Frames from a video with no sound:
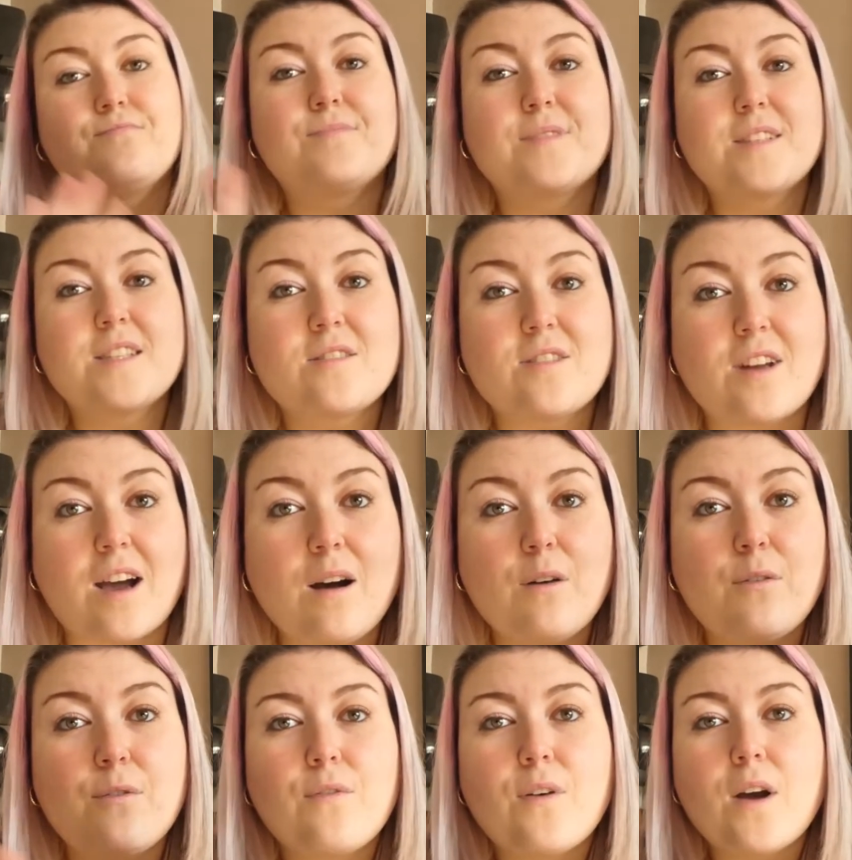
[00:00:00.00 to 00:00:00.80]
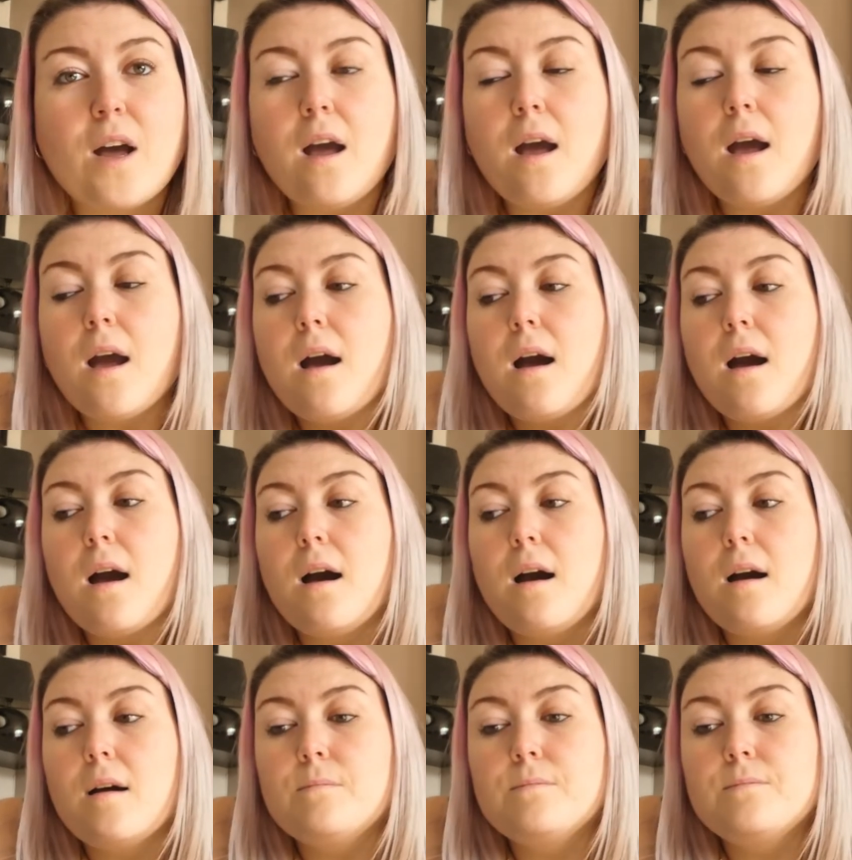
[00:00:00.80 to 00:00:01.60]
stuff,
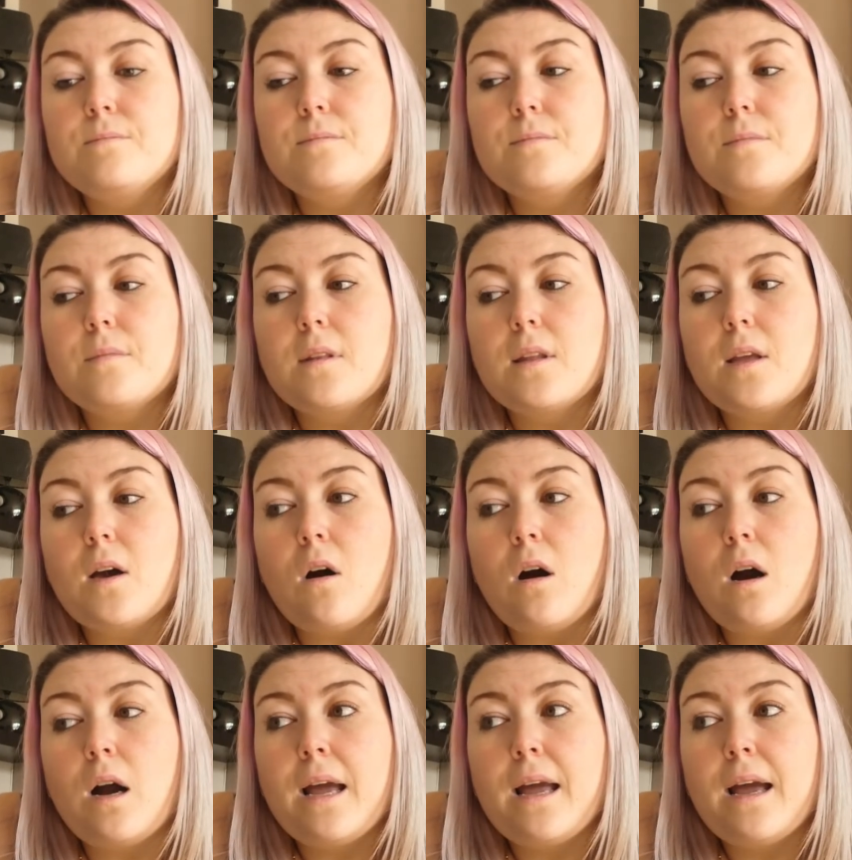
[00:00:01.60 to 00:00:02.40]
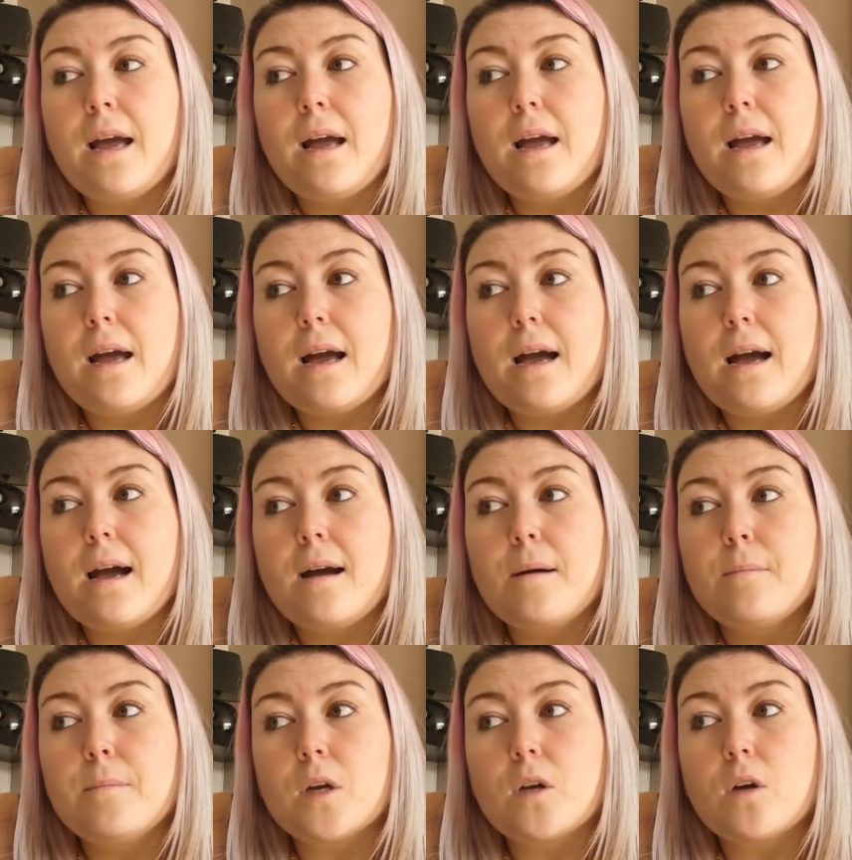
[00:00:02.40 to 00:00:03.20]
I
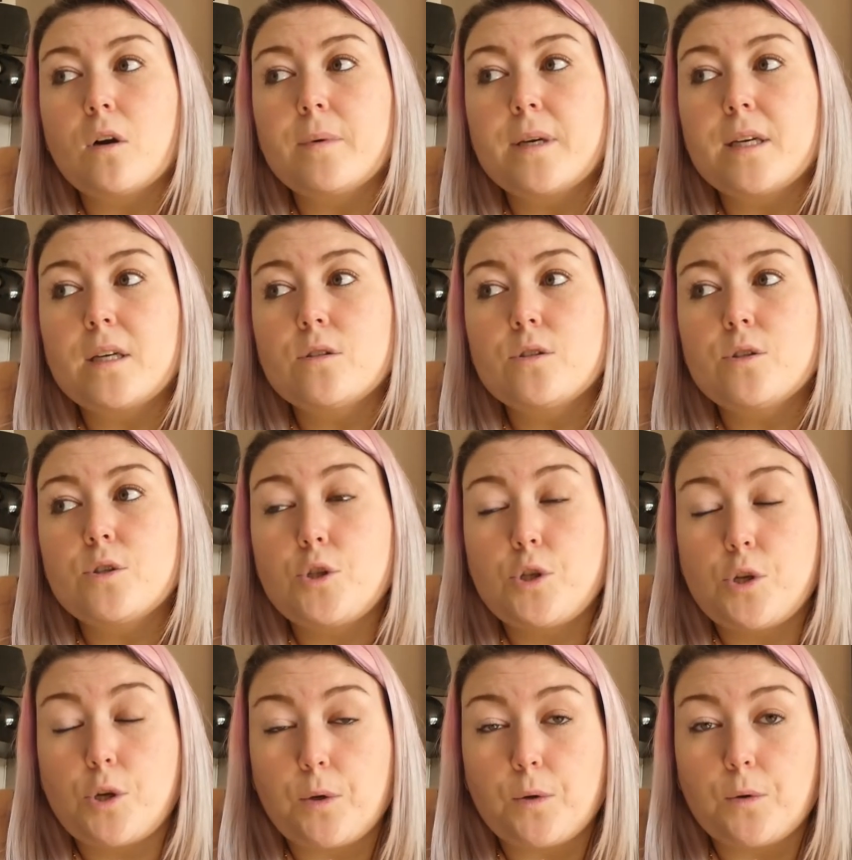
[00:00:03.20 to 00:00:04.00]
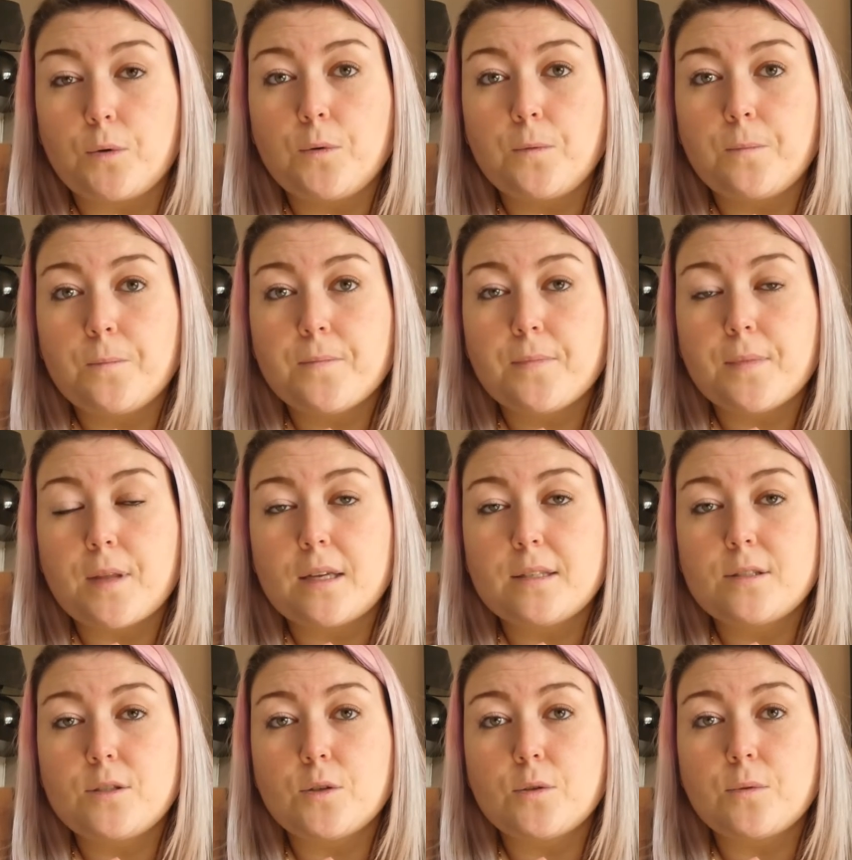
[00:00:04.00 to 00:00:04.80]
am going to
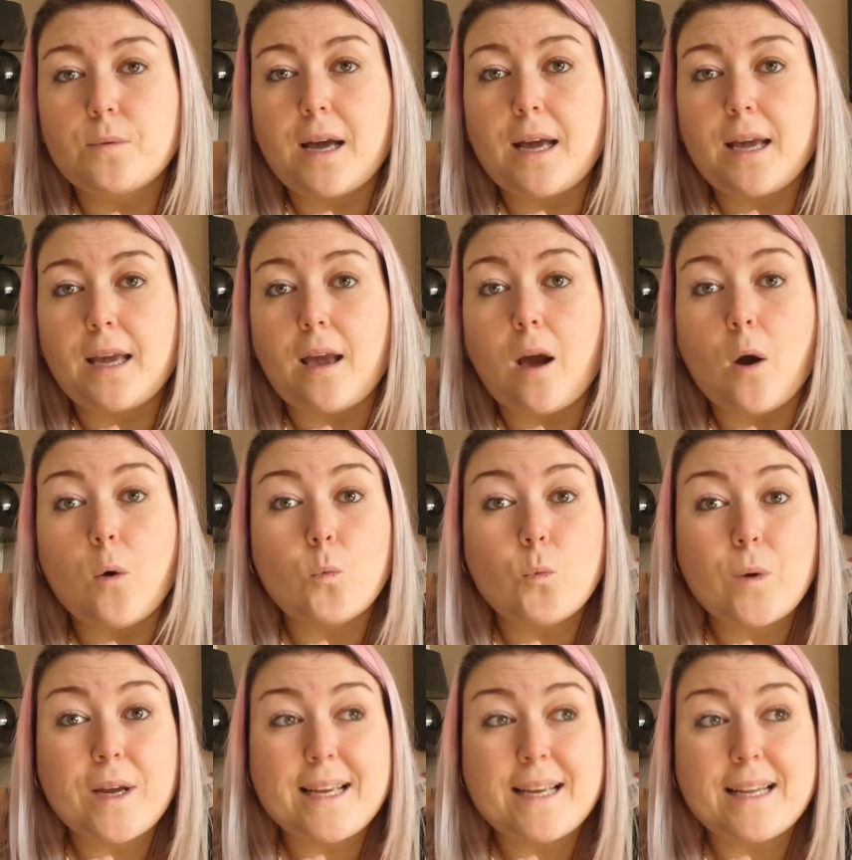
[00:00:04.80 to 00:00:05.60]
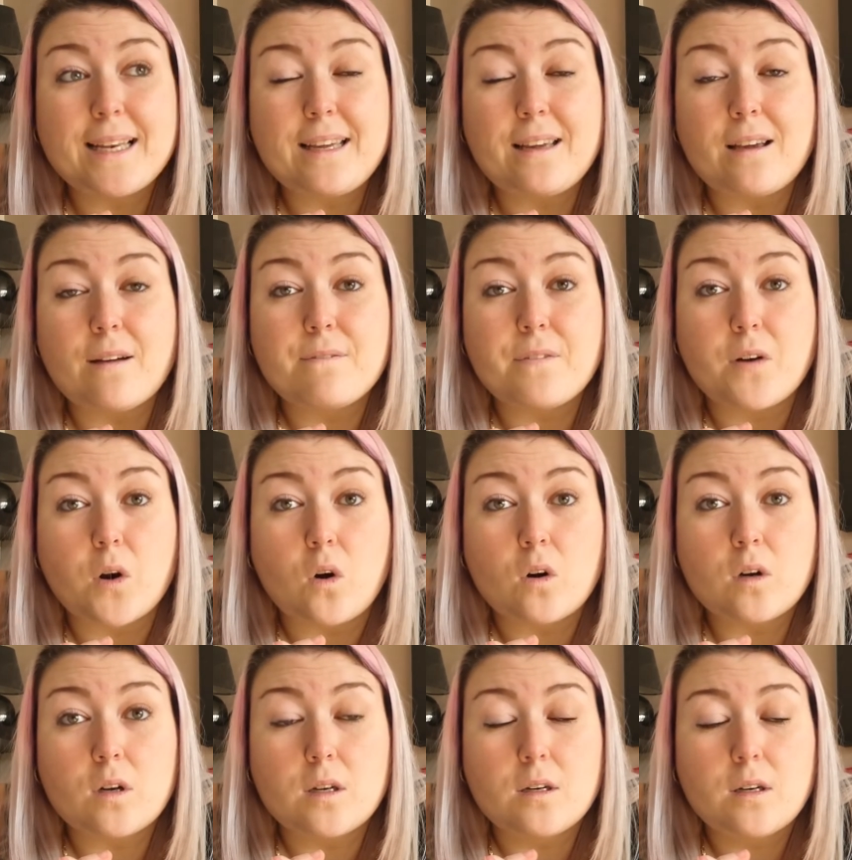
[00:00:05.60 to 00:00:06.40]
do a weekly
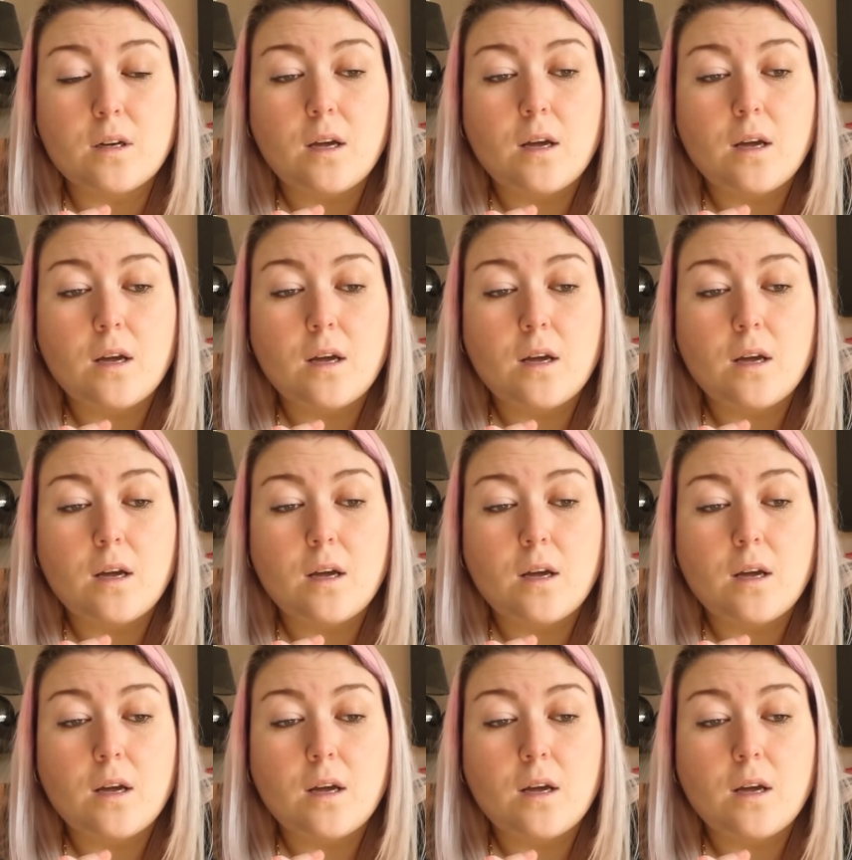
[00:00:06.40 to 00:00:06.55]
vlog,